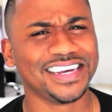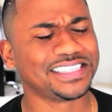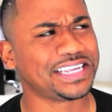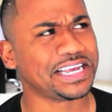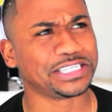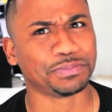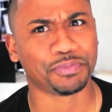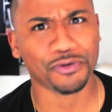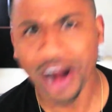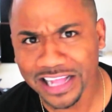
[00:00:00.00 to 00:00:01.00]
Does his
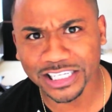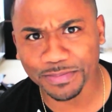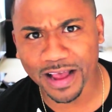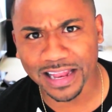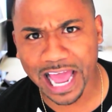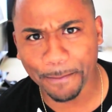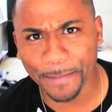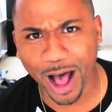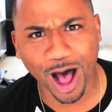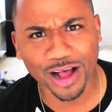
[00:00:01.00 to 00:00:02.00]
breath smell
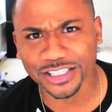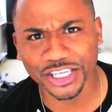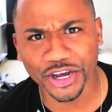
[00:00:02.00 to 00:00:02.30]
like balls